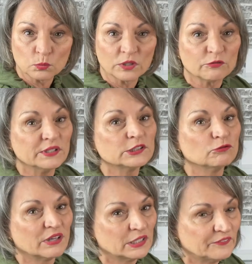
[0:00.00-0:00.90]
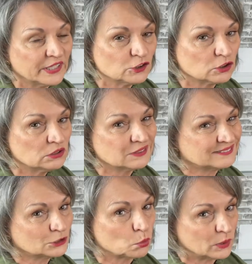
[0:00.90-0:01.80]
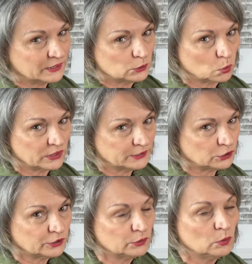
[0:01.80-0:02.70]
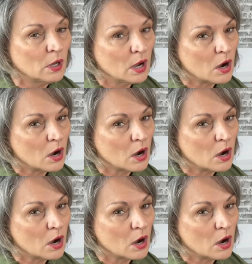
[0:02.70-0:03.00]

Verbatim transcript: with recent renovations 2022